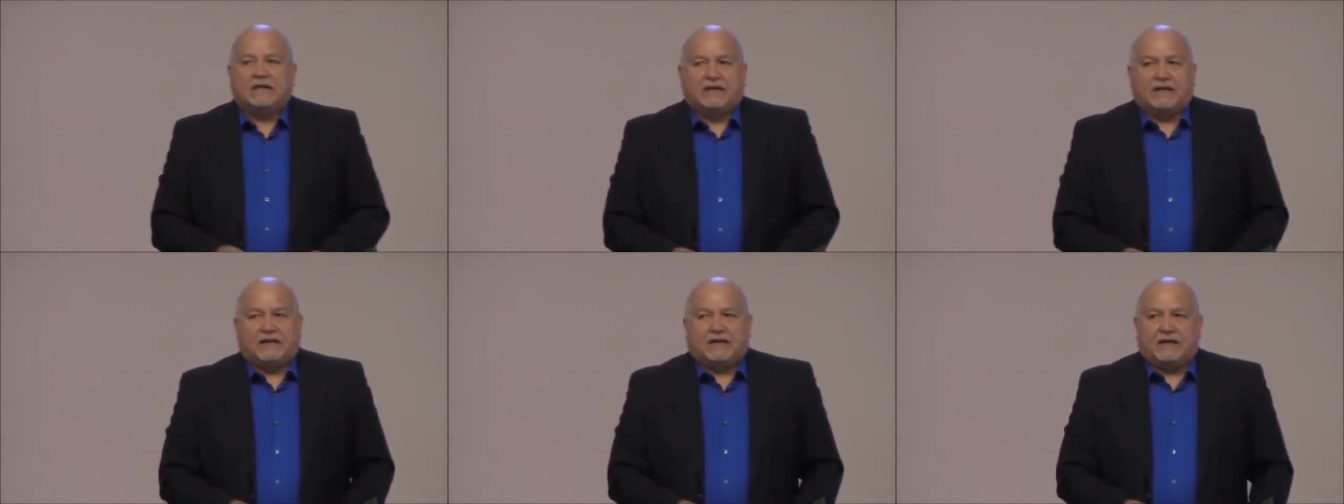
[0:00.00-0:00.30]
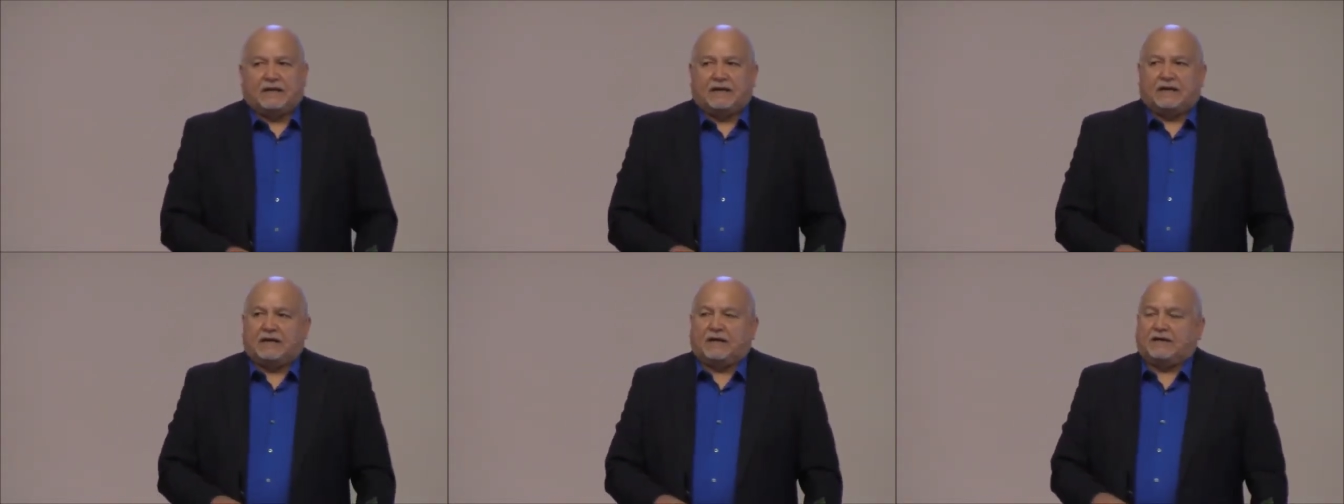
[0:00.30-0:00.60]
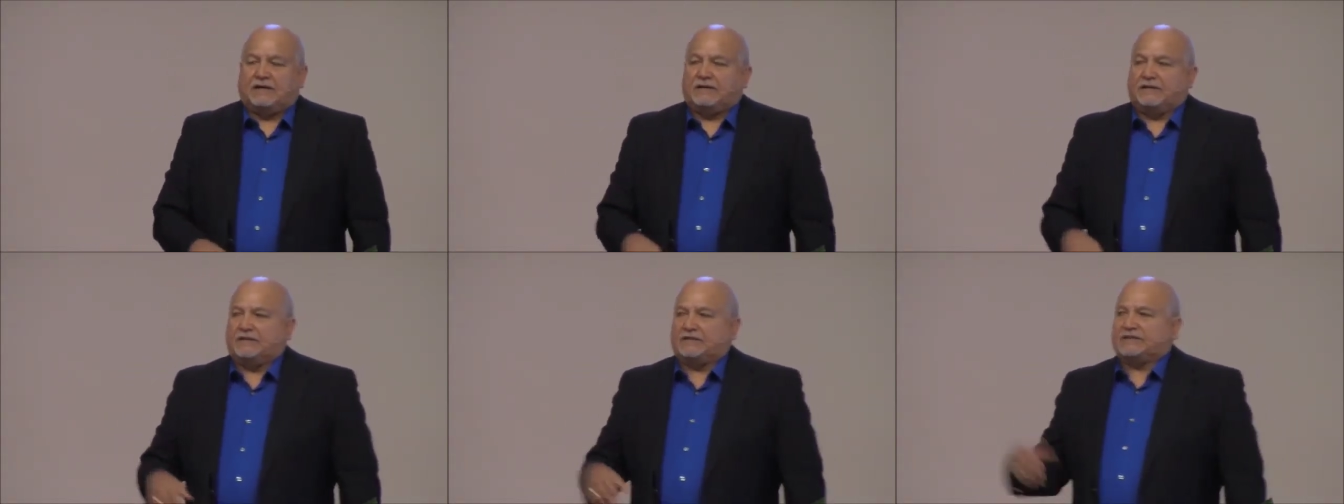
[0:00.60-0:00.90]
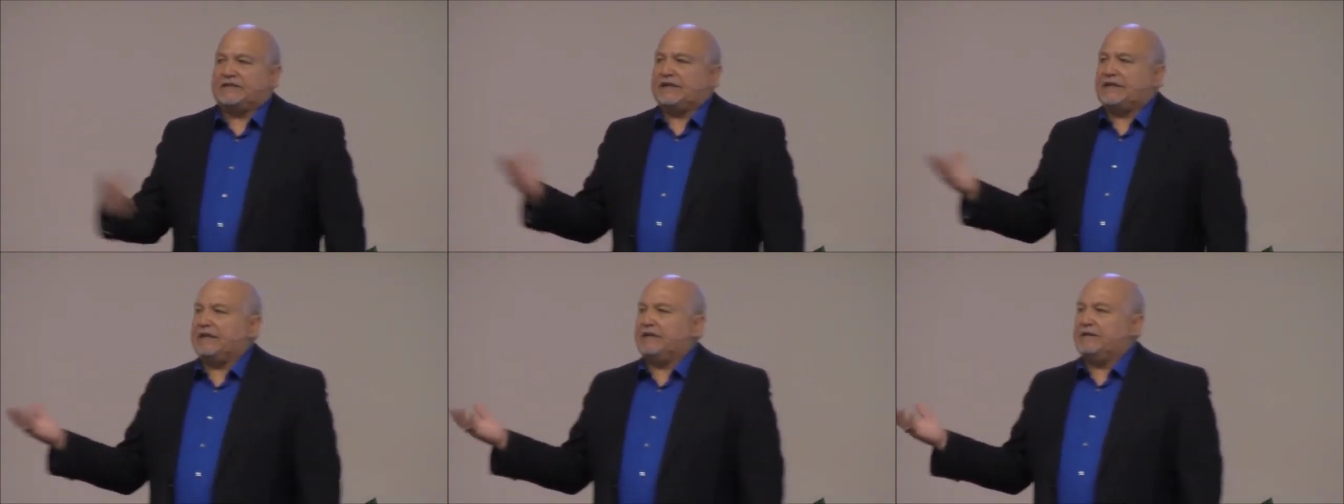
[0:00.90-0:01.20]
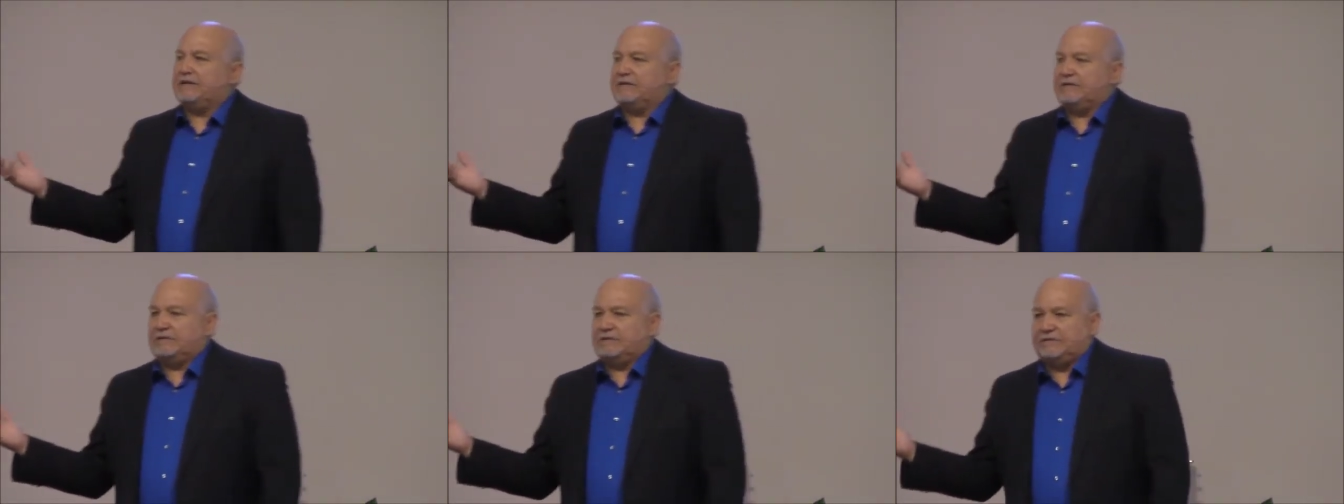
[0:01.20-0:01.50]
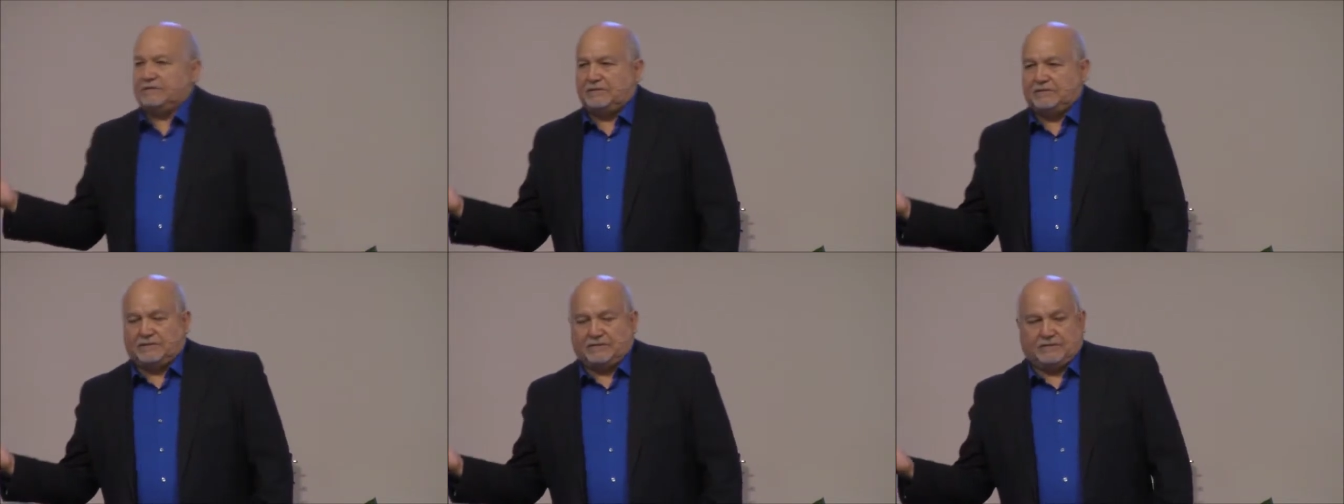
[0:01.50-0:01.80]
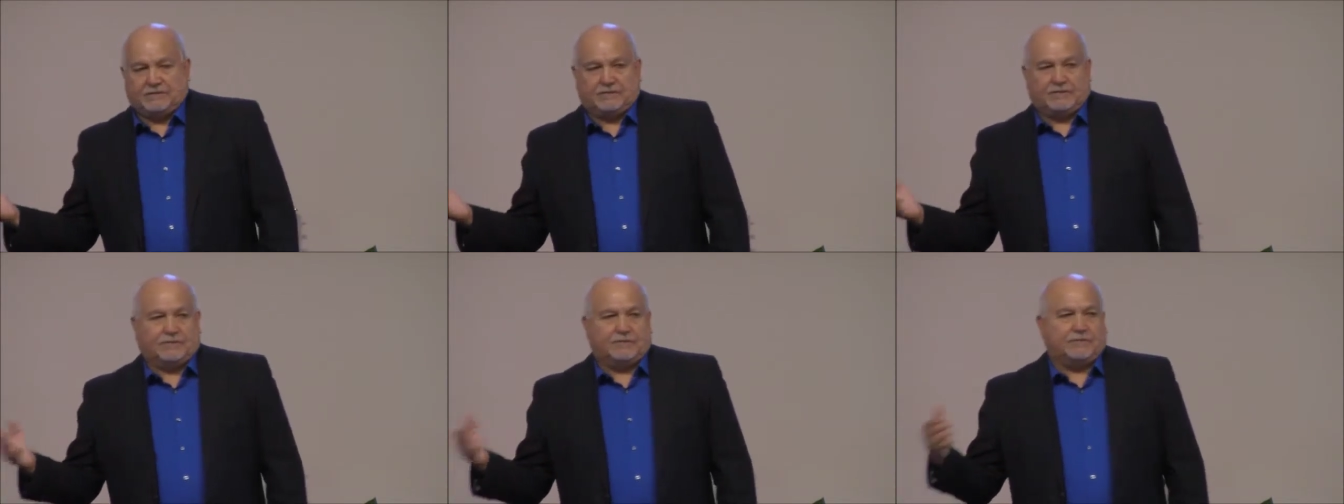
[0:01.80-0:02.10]
uh, second
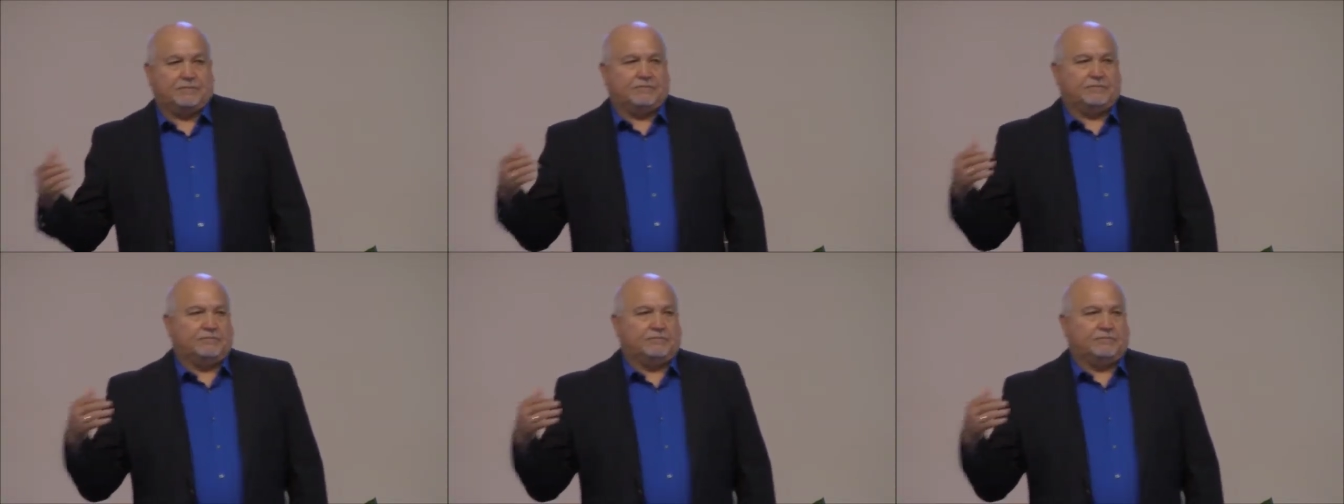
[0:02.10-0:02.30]
uh,